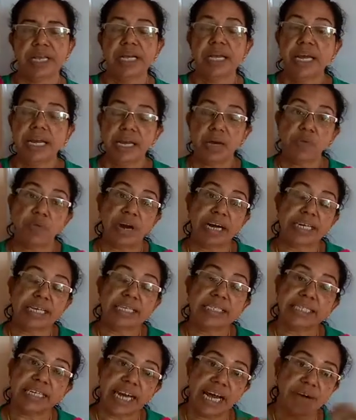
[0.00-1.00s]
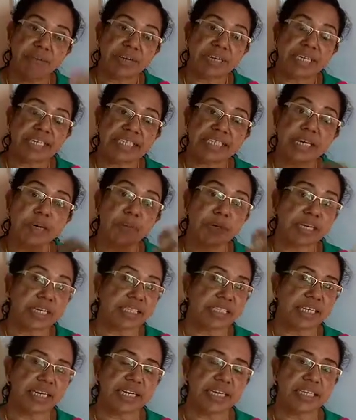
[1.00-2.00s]
Now what is gravitational
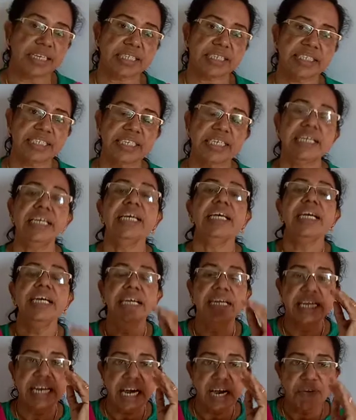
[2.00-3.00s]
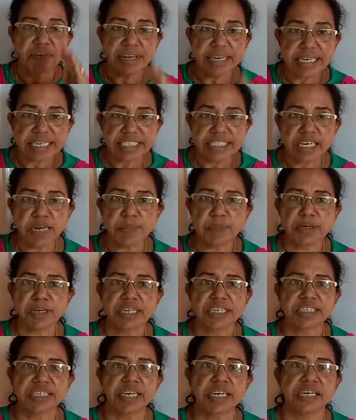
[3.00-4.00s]
potential energy? Gravitational
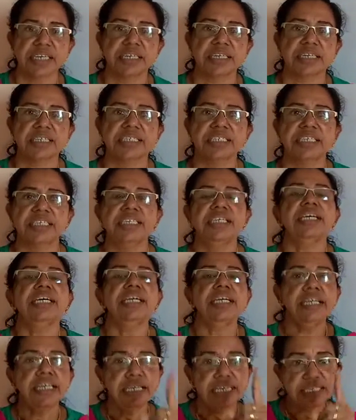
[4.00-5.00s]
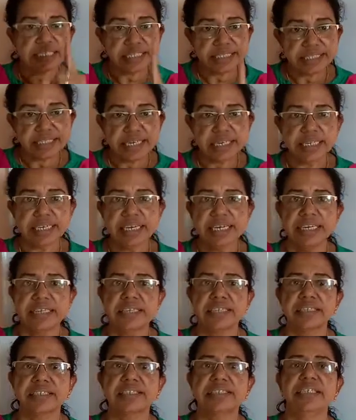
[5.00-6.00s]
potential energy is the
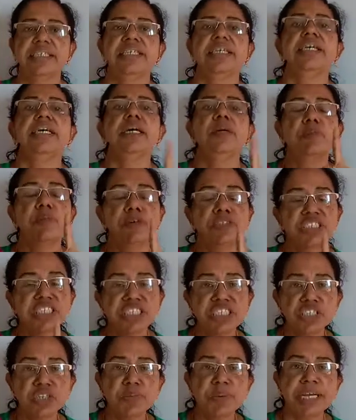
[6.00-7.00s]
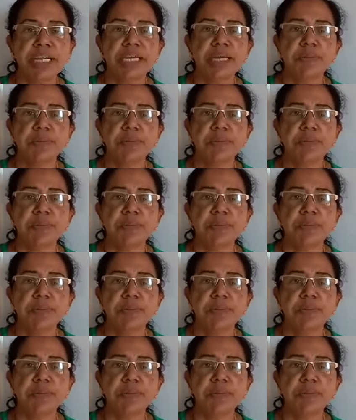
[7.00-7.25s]
energy possessed by a